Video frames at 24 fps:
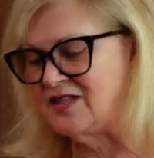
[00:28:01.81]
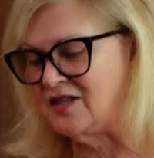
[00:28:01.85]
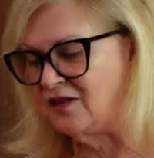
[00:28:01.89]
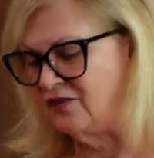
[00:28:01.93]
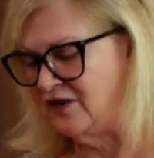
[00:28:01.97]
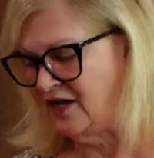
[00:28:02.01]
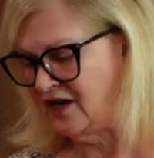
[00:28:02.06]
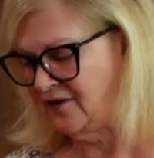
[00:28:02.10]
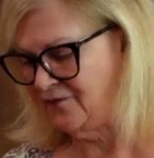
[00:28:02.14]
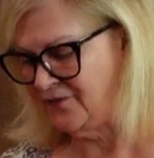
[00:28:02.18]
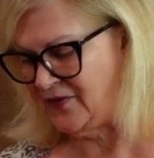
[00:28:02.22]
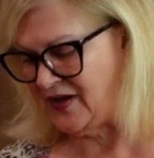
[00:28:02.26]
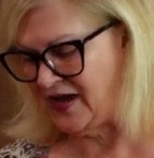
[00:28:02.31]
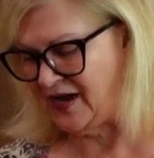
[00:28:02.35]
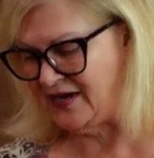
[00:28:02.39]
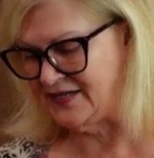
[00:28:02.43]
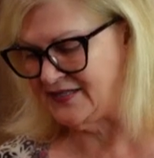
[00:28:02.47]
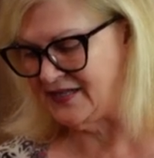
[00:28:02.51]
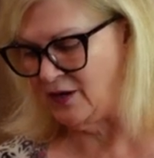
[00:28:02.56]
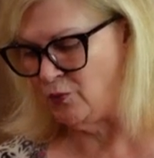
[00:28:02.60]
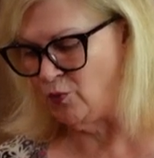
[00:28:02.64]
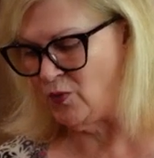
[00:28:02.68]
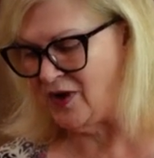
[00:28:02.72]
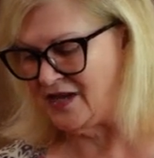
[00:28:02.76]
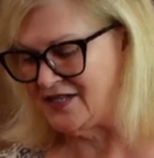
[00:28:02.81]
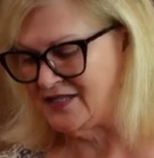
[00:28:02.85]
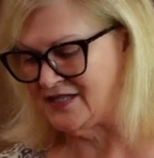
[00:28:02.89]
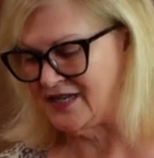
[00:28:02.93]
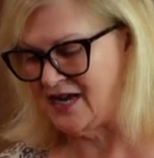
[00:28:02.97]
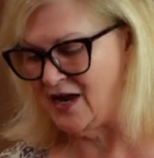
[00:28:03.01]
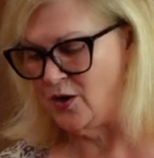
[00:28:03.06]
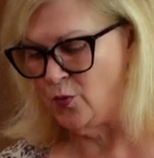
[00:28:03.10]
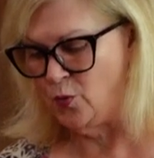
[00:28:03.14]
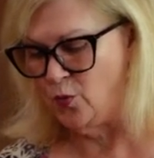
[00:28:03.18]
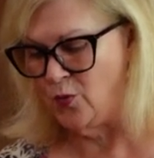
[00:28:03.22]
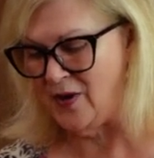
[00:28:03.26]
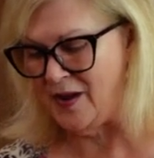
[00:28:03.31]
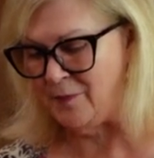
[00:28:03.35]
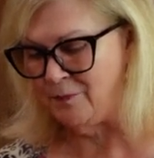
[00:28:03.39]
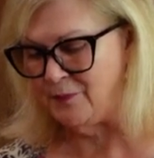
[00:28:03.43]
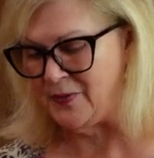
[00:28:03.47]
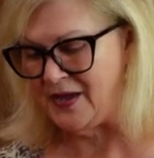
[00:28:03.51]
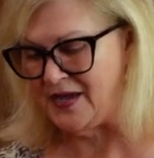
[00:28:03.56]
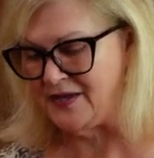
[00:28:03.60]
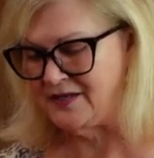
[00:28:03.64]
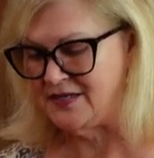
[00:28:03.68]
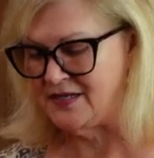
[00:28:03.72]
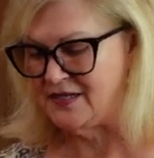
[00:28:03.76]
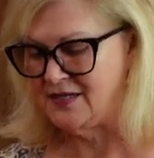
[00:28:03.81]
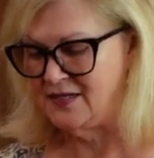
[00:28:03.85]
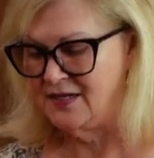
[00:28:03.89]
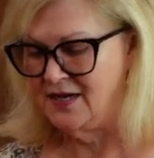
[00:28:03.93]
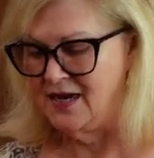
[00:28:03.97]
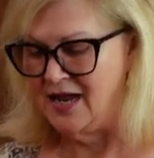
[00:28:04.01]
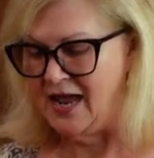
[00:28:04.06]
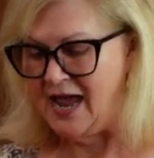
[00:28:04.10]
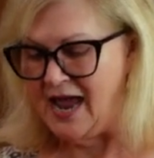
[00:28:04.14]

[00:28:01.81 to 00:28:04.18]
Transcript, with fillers: solidifies and once I whip it,